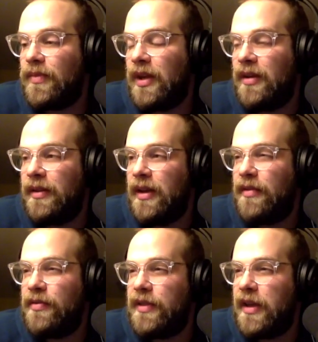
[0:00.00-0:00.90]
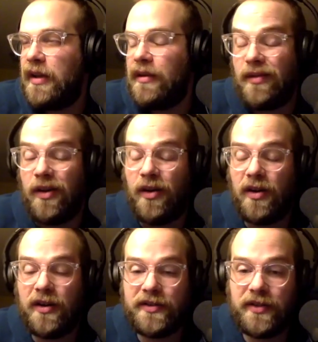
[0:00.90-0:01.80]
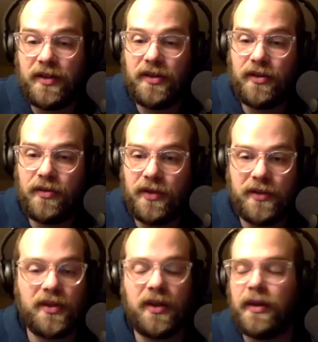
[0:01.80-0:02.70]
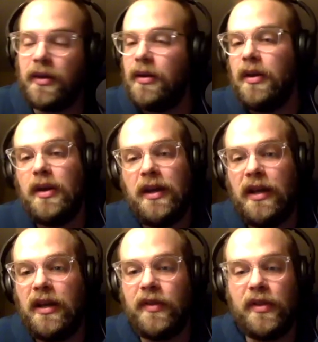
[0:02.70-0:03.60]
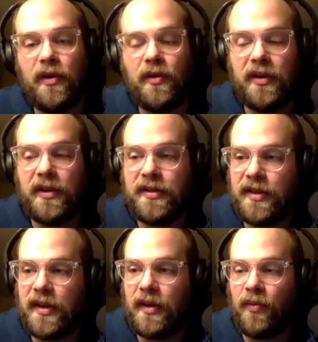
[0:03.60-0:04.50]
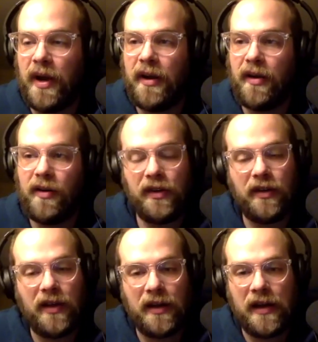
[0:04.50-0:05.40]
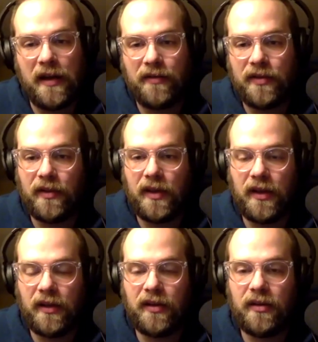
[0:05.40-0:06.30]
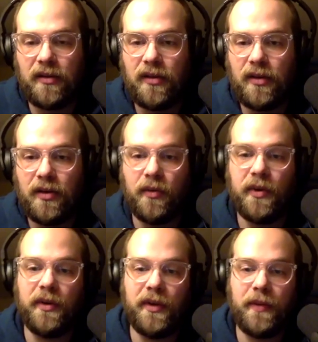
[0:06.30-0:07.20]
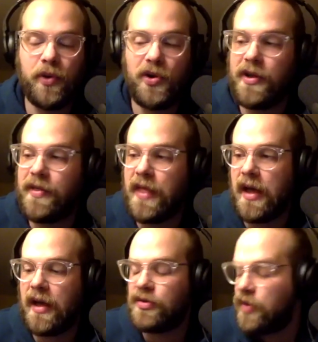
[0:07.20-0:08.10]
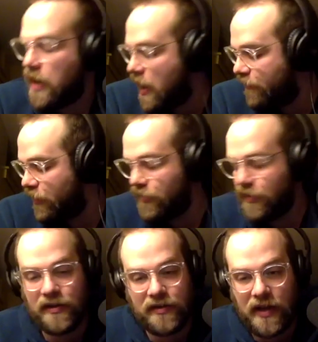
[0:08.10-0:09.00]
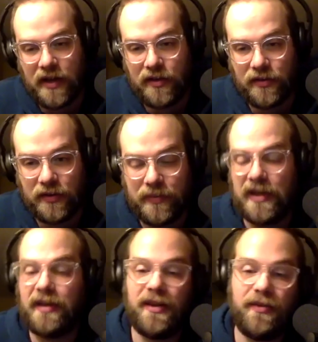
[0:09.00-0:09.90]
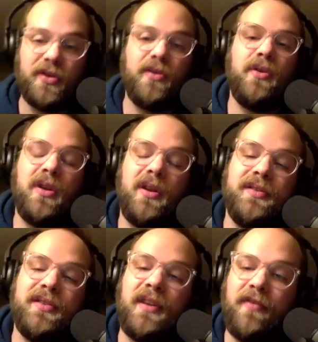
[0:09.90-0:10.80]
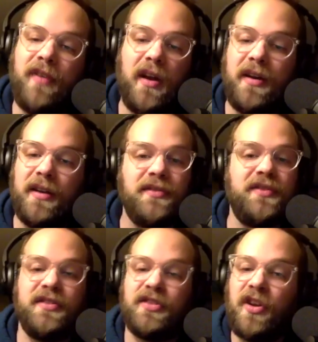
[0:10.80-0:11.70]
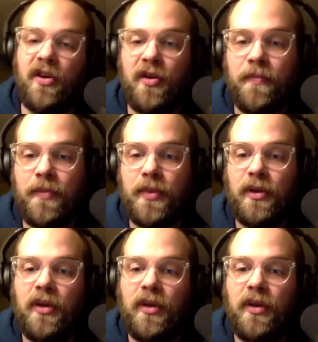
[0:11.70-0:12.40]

The other thing, honestly, dude, is like, even though it is like rare and you kind of have to like really put in that extra effort these days with the pandemic going on, is like finding some